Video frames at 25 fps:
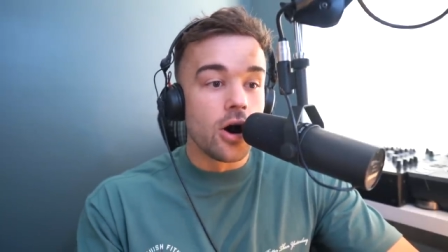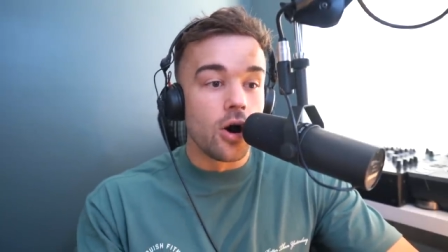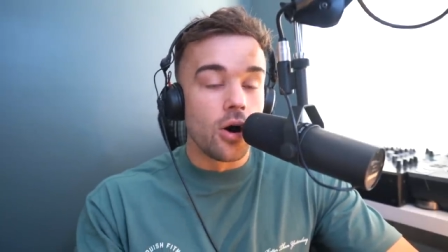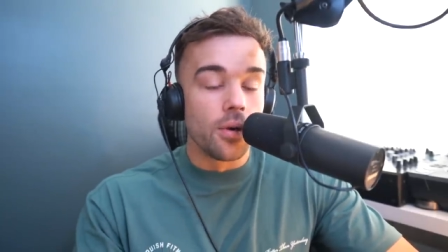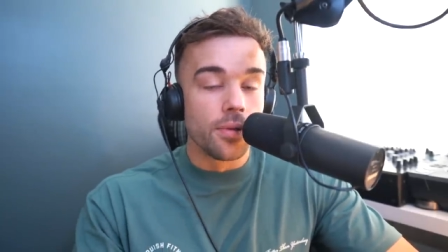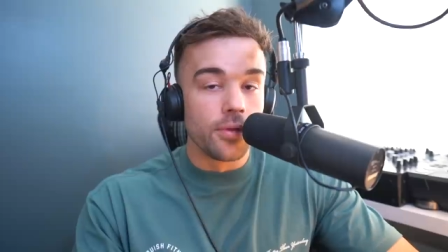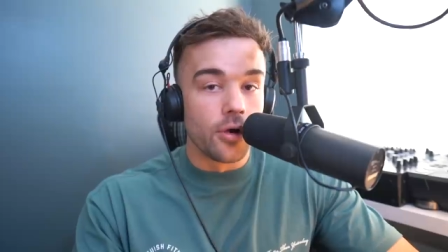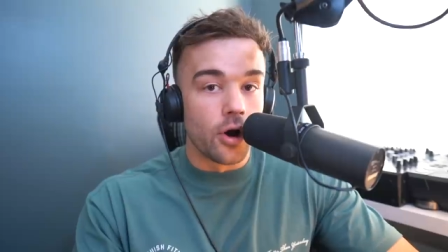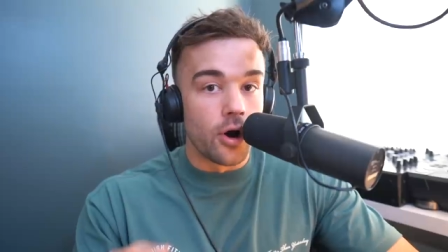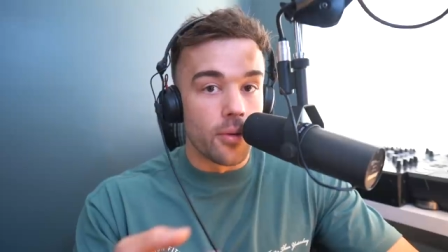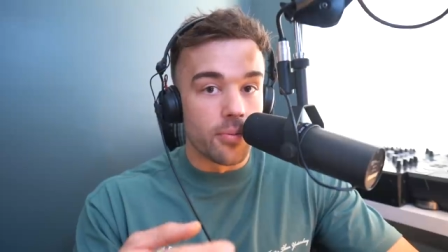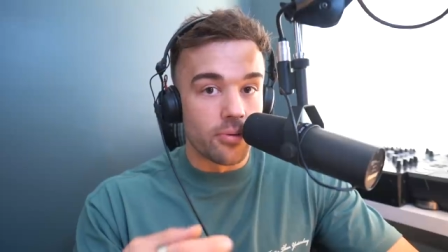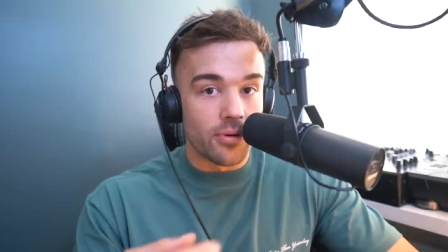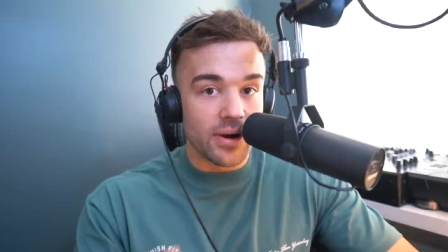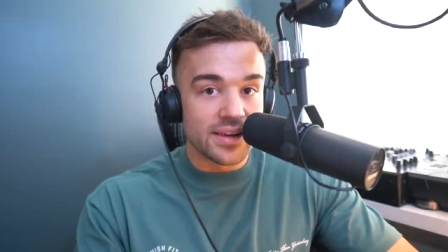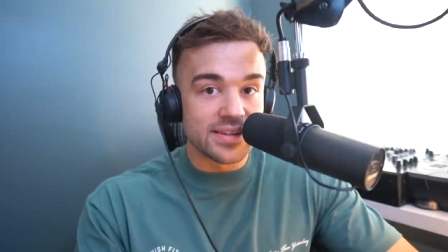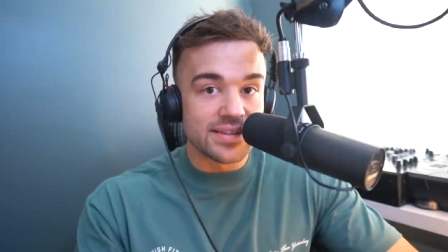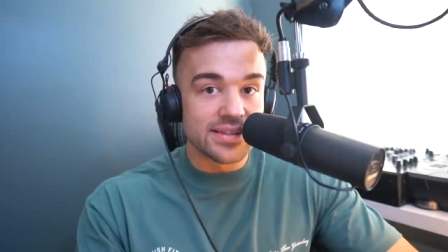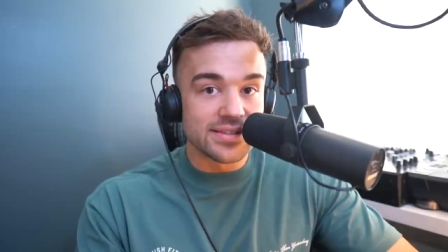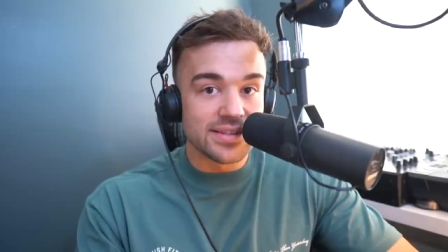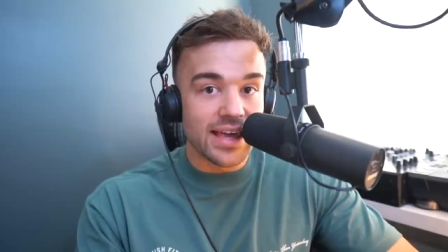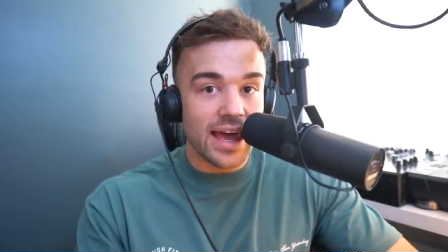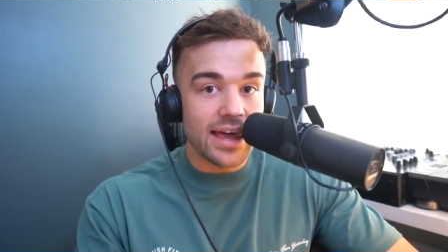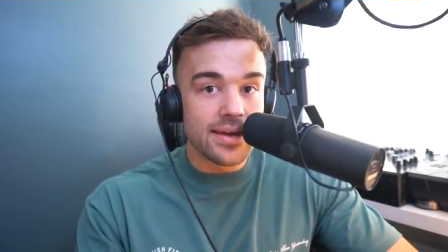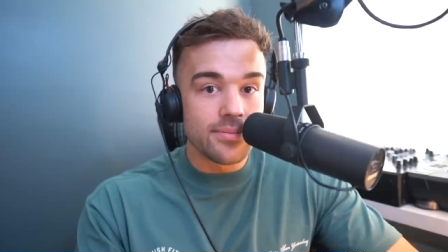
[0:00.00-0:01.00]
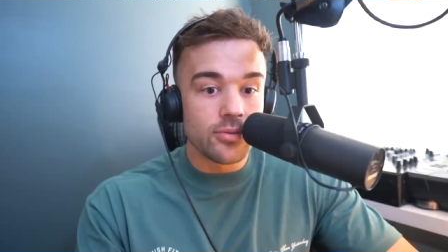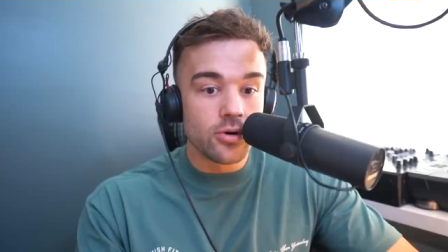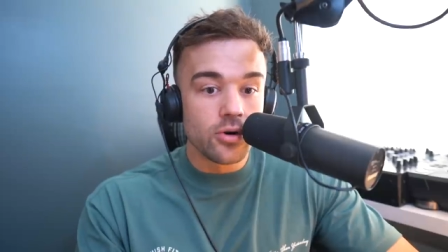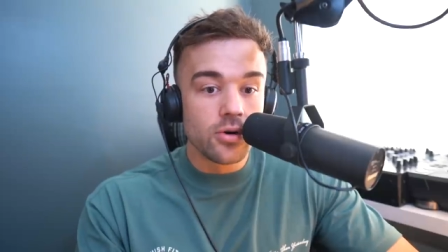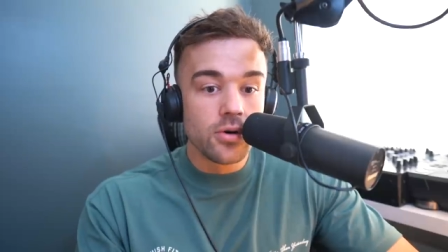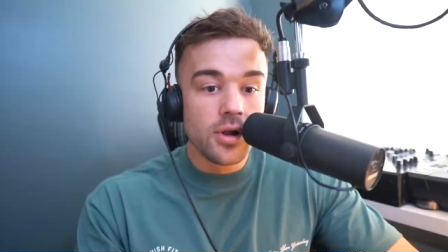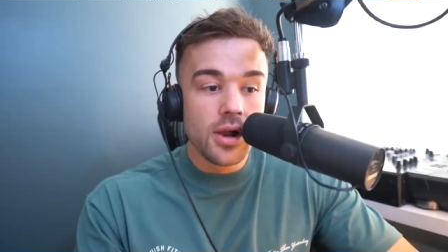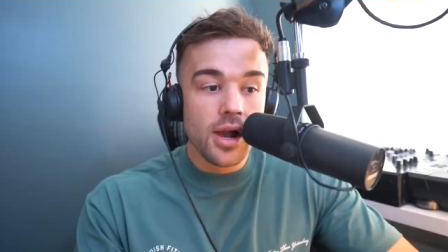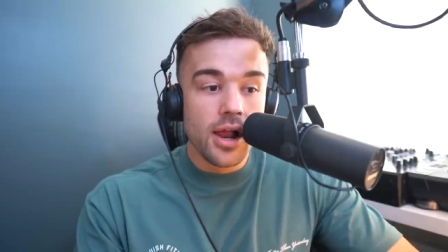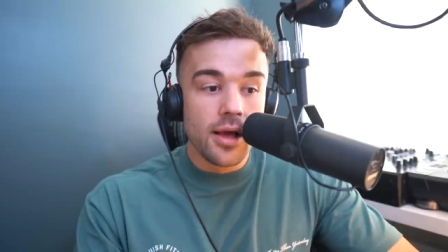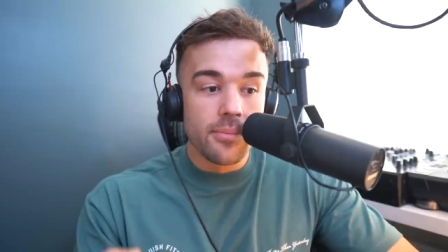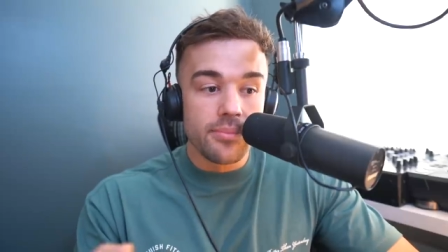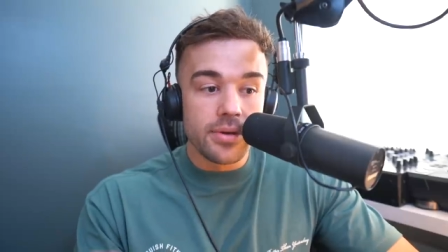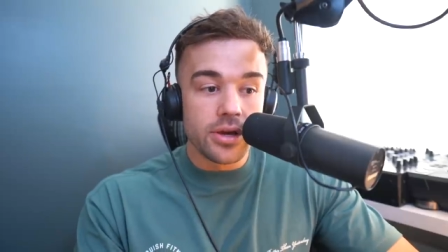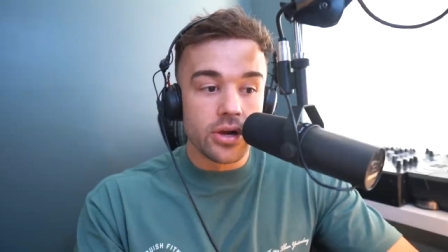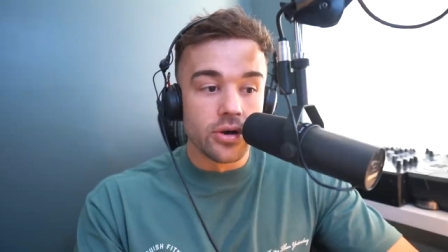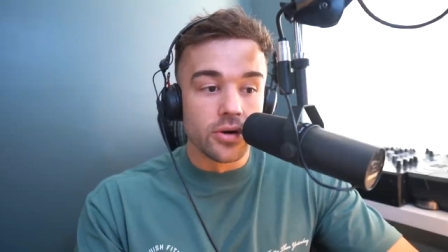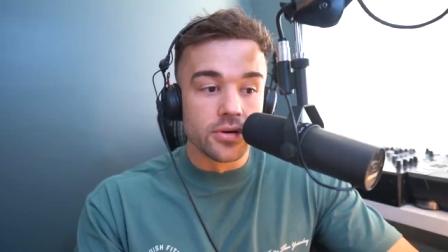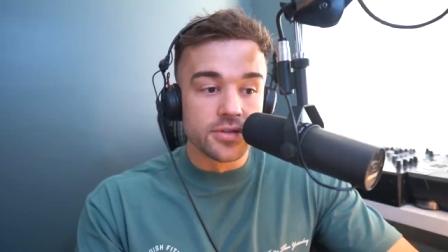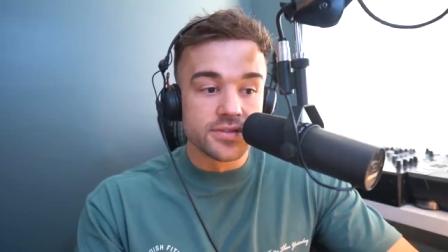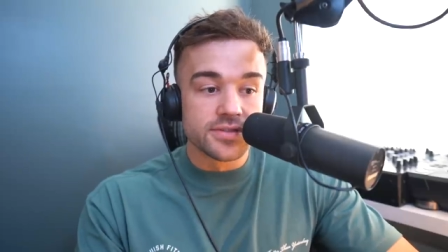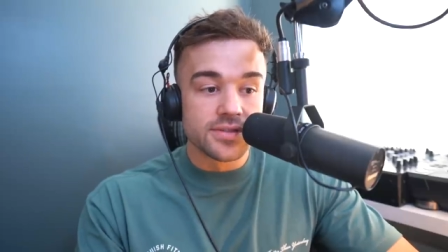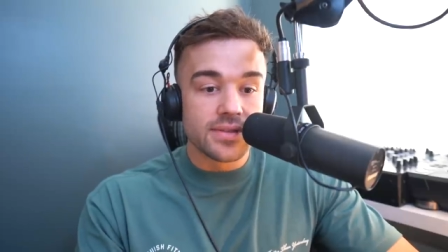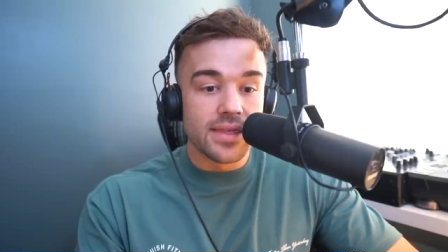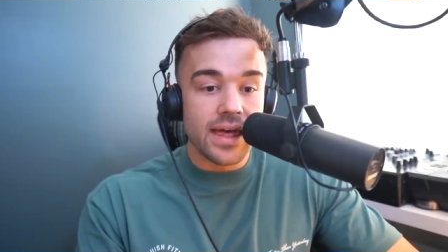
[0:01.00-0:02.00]
on the operating table
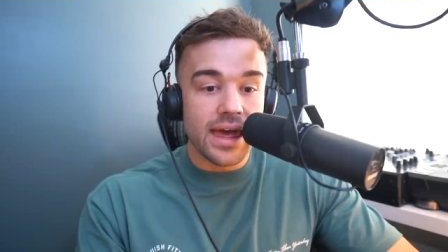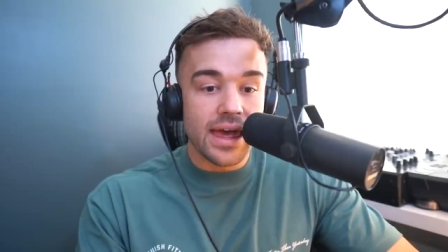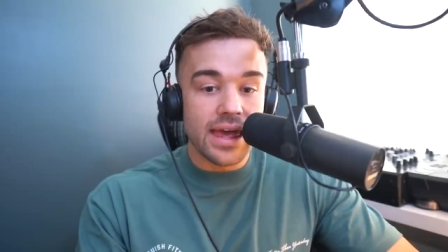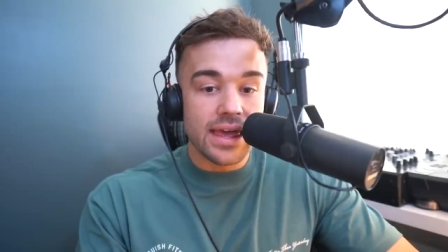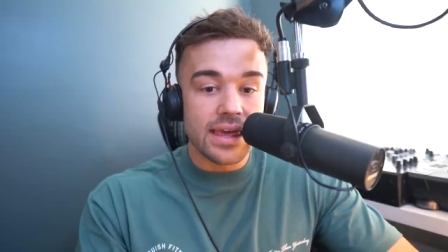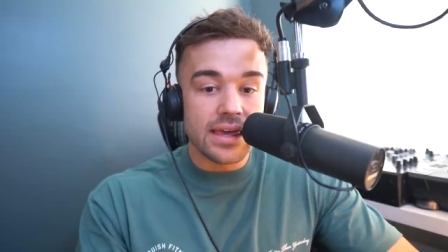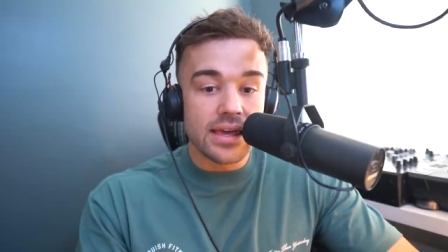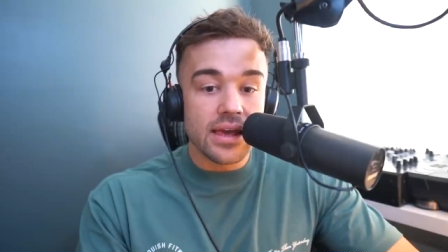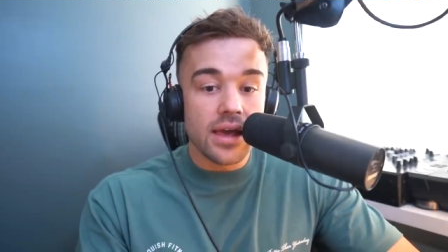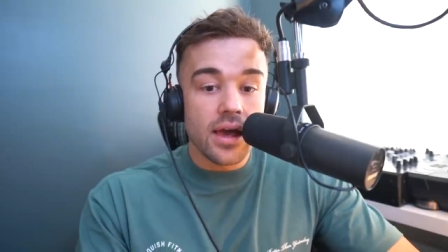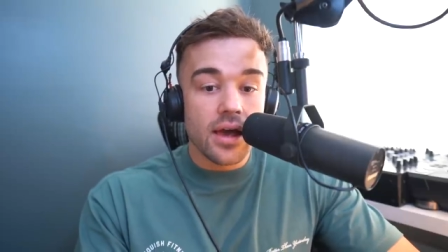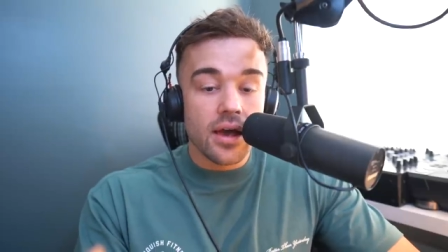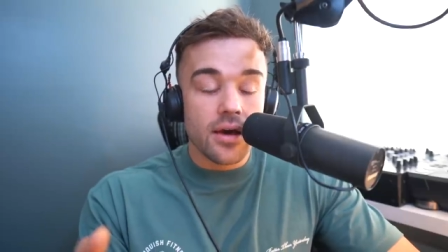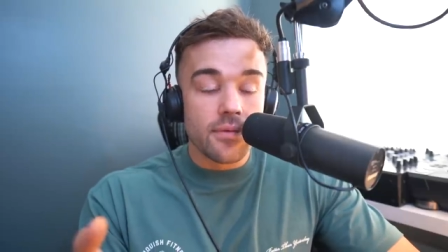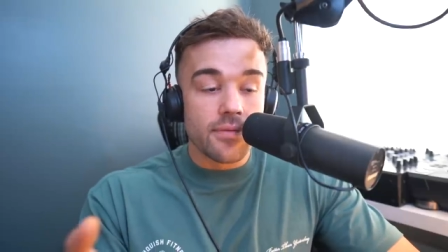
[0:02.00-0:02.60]
because they